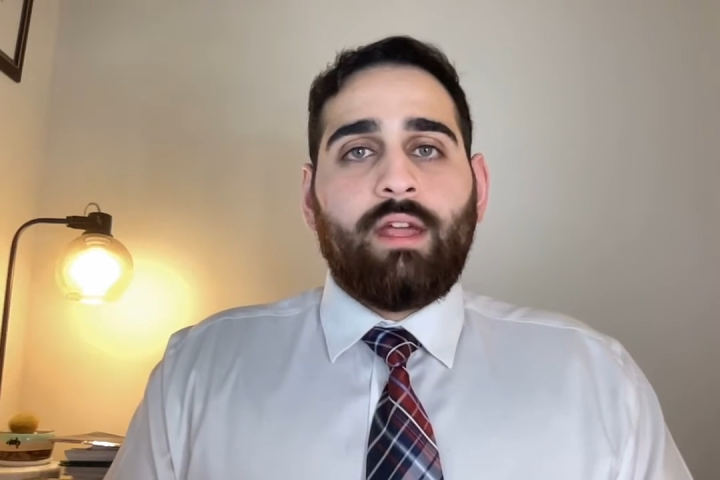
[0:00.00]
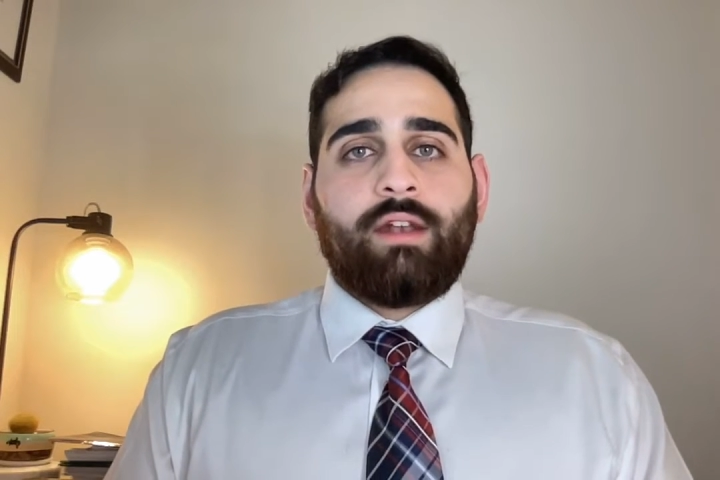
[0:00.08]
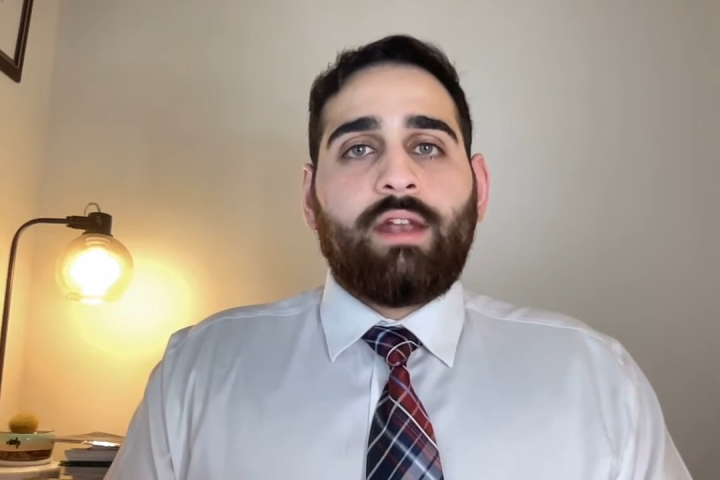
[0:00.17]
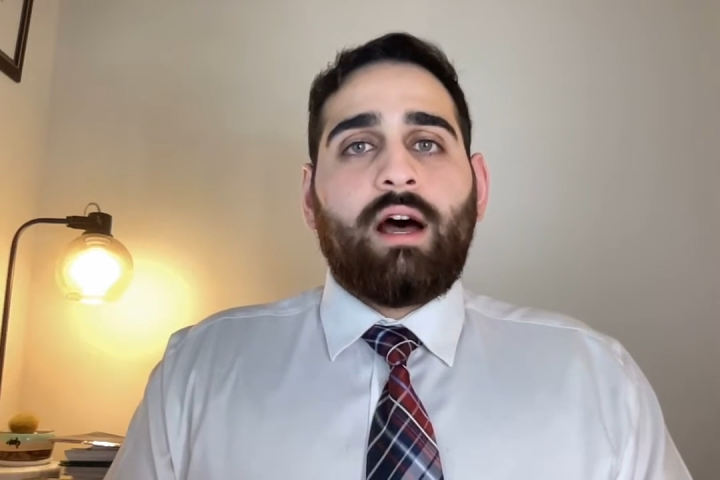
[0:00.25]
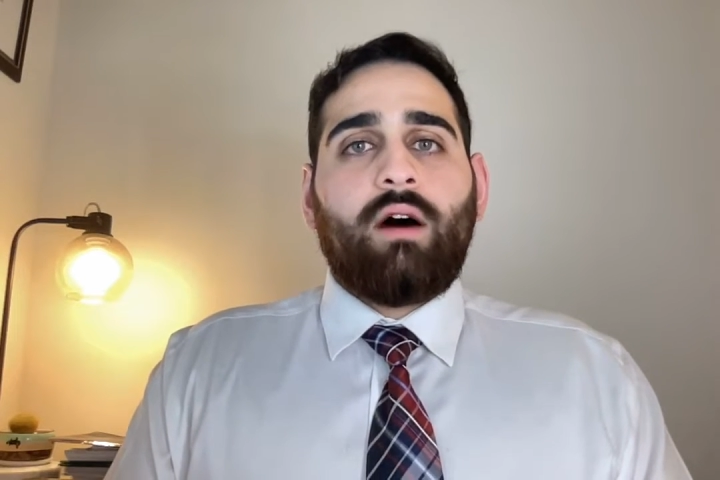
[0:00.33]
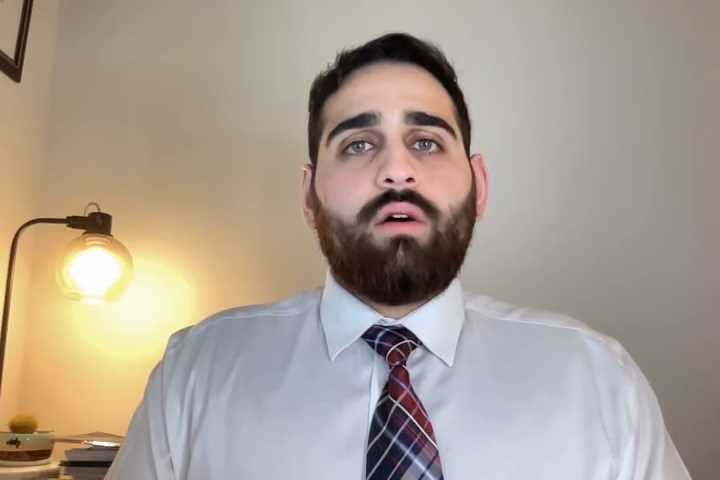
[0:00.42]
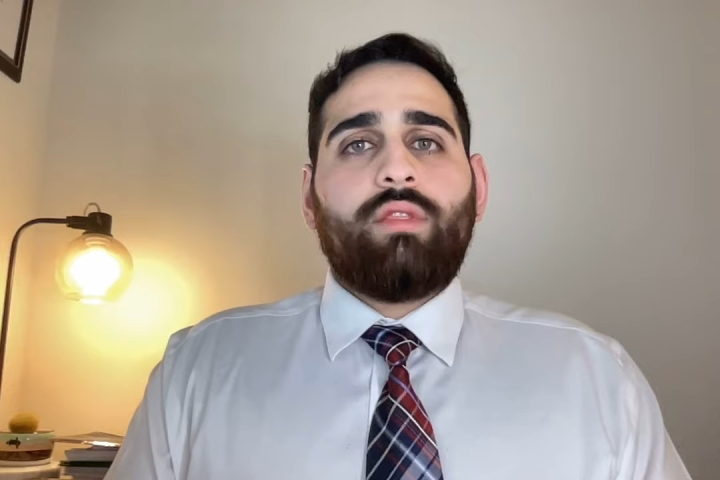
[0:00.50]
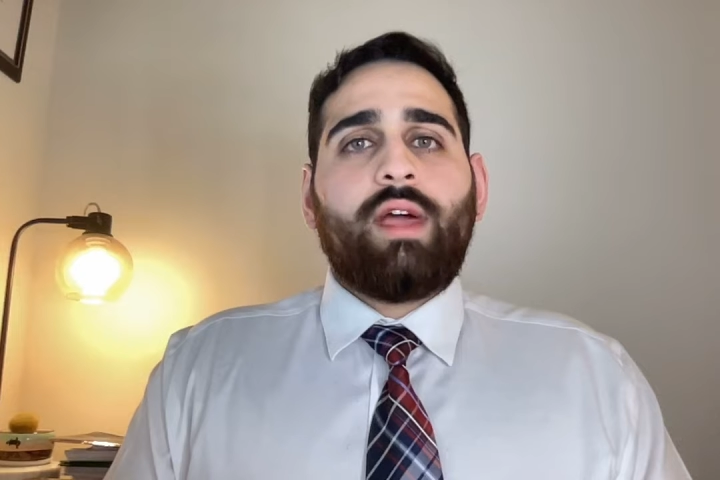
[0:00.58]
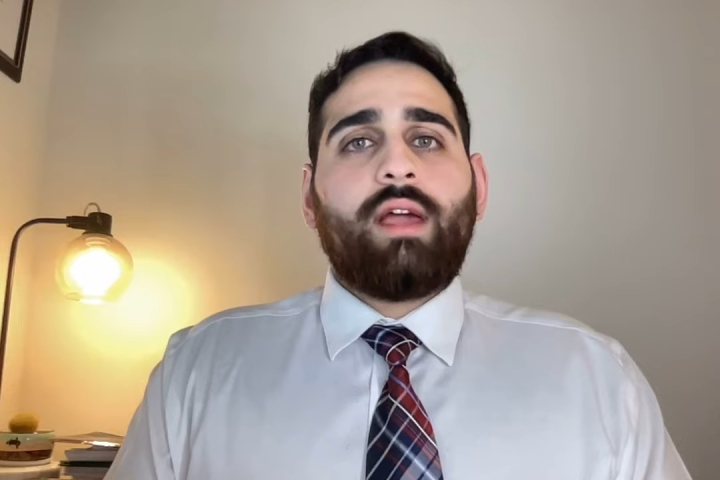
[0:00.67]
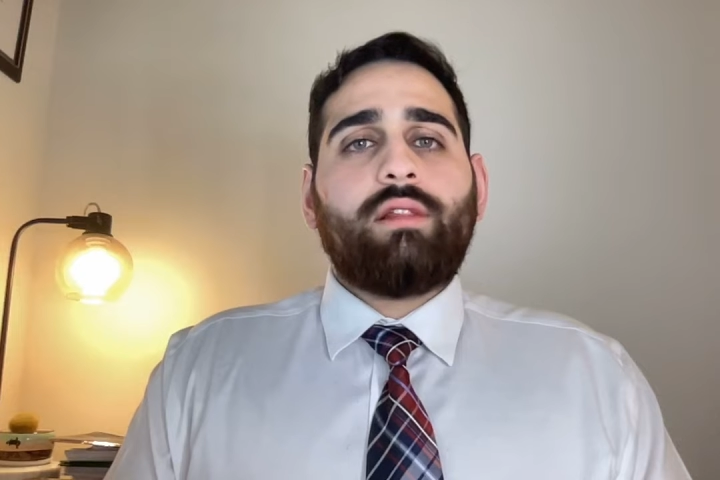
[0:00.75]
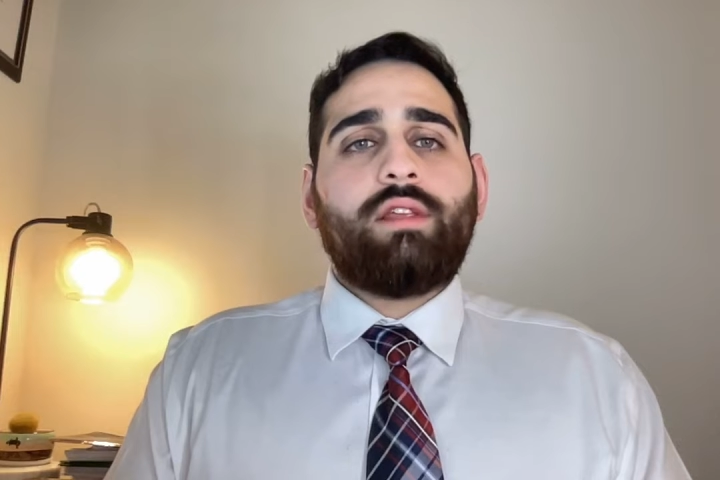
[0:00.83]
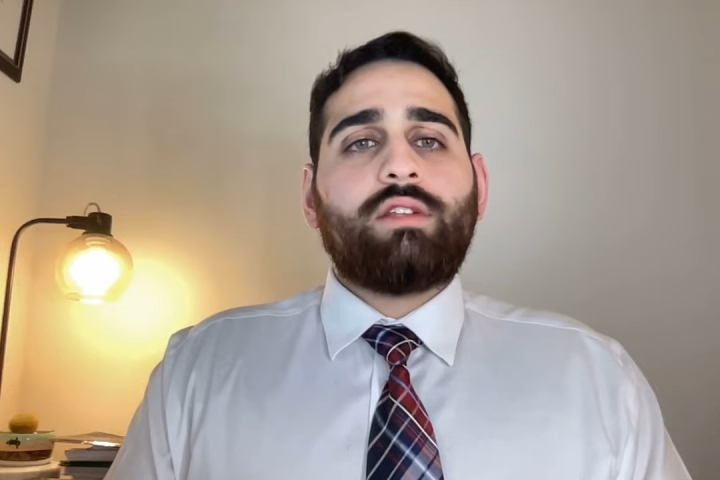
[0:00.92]
Now,
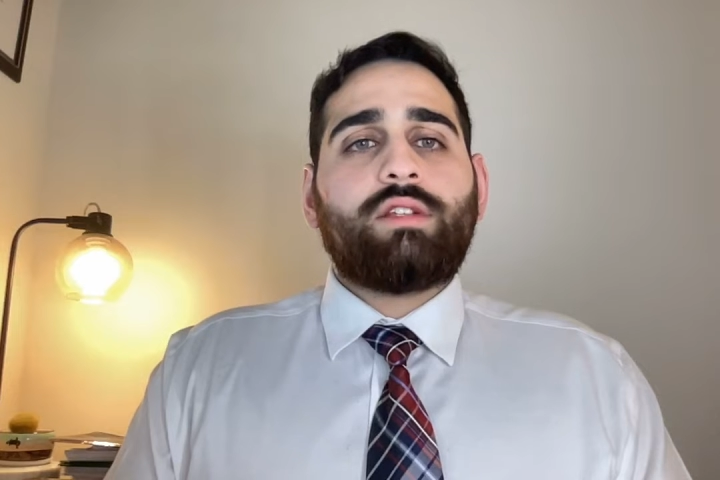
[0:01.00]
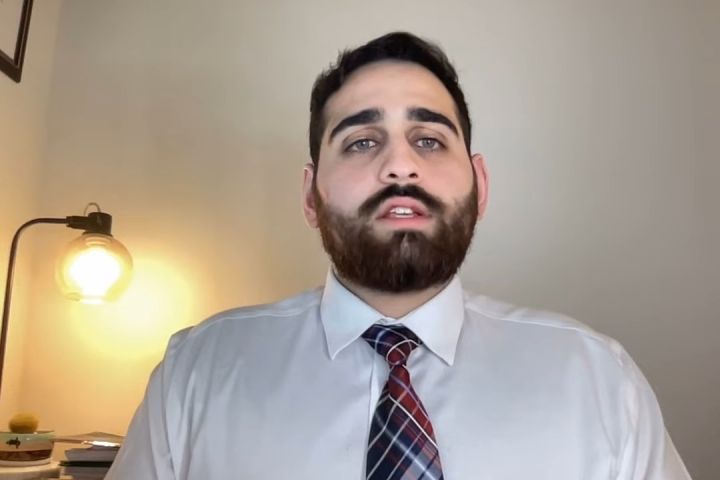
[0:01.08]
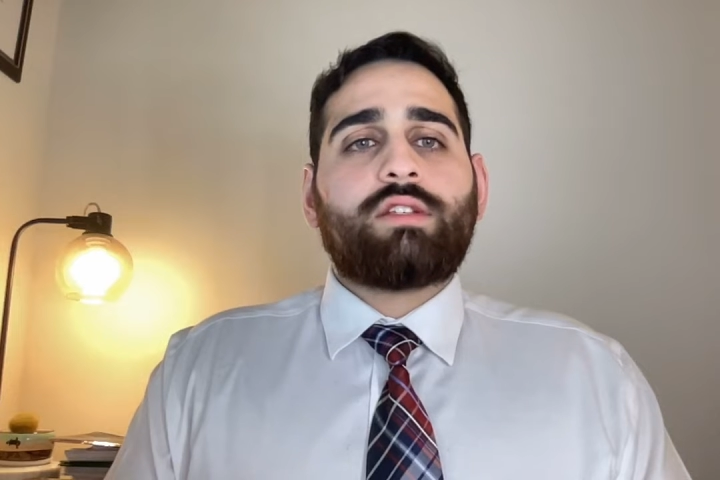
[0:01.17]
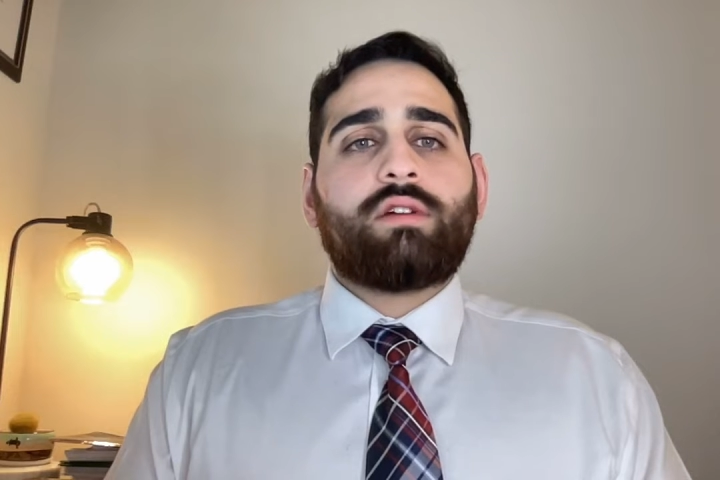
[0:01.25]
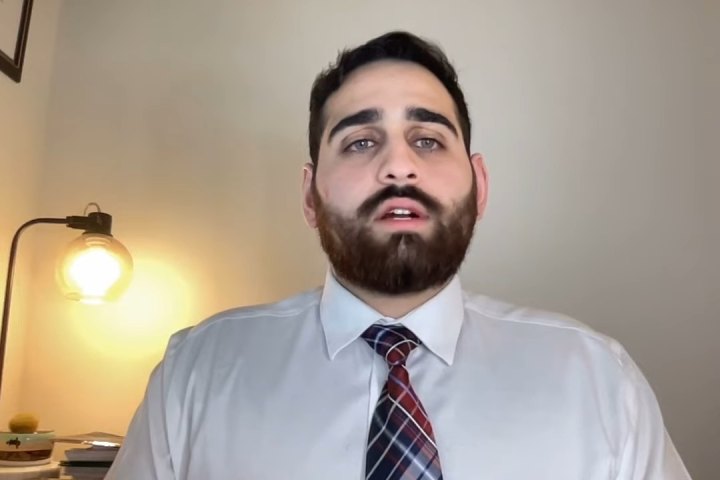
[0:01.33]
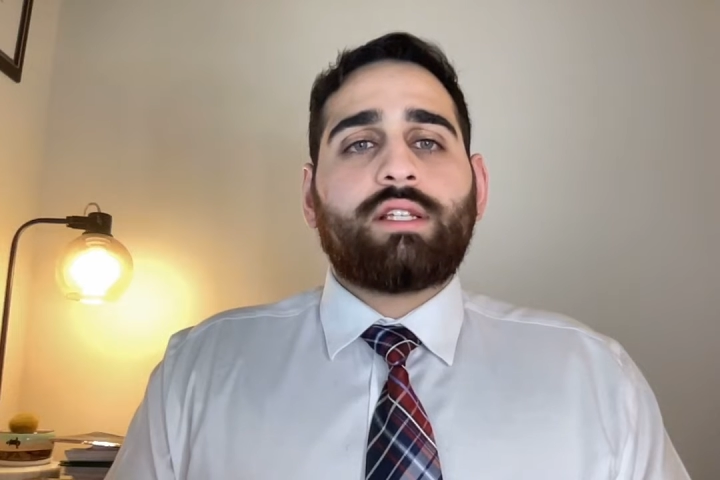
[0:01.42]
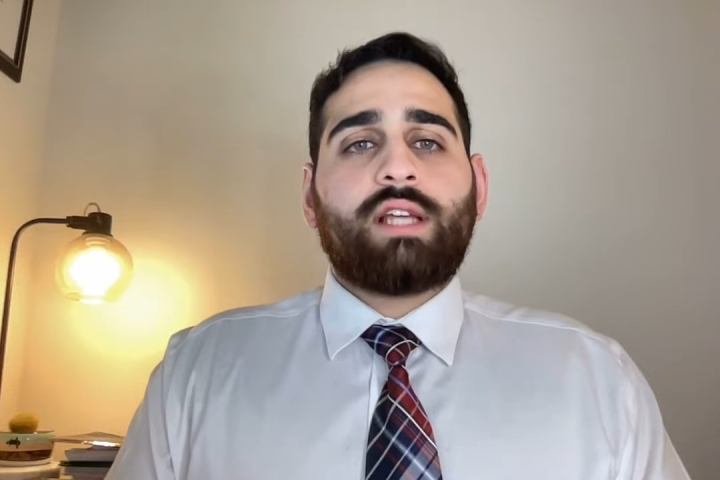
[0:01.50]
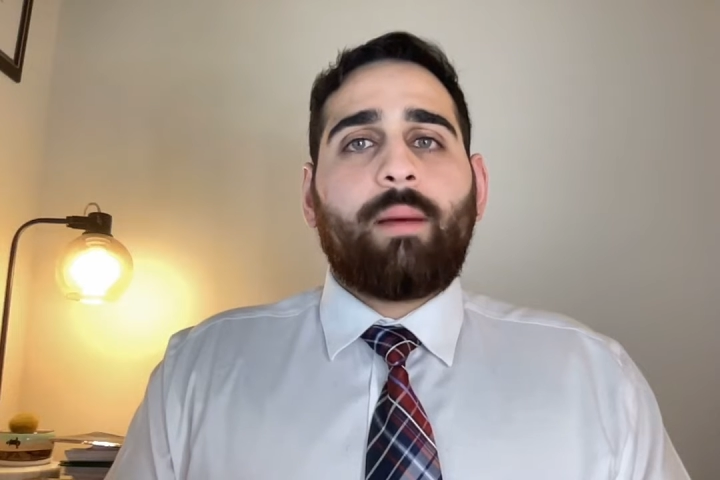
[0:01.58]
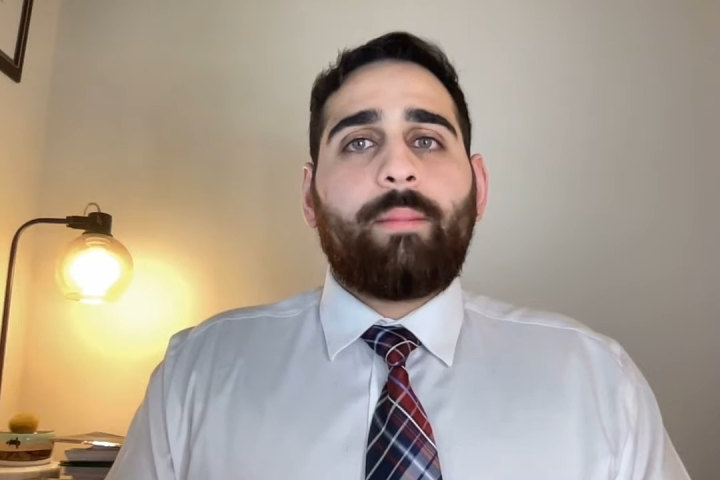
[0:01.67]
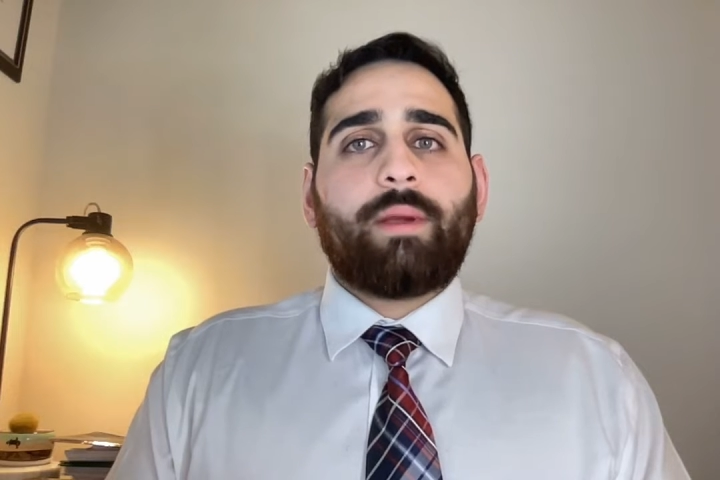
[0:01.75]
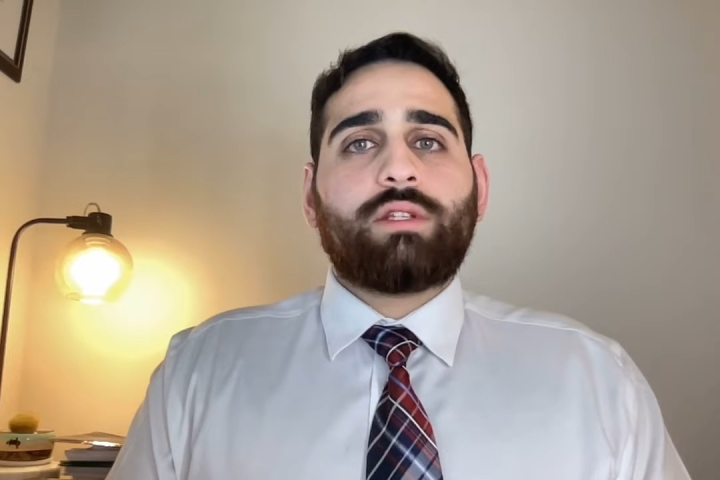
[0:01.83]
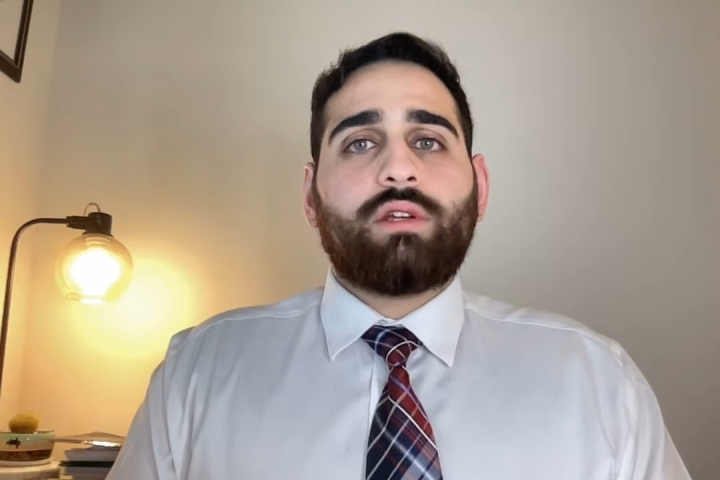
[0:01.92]
that leads us to our
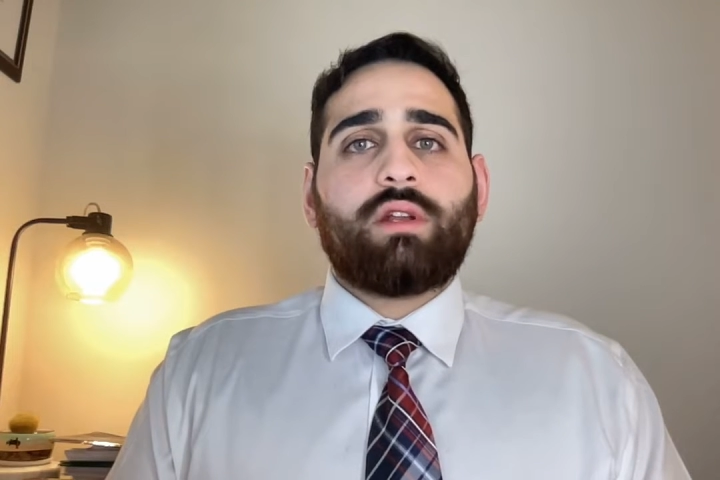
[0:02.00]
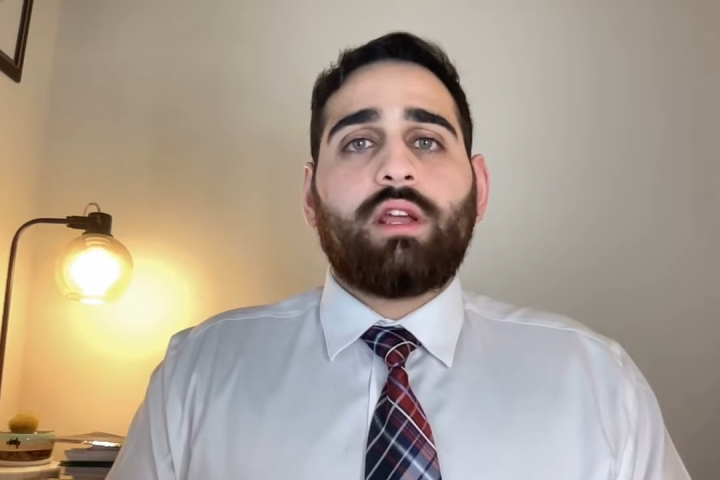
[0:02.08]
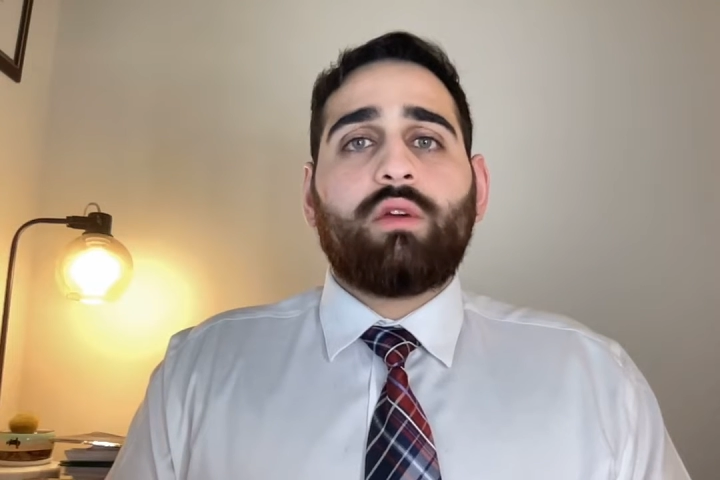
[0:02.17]
topic today.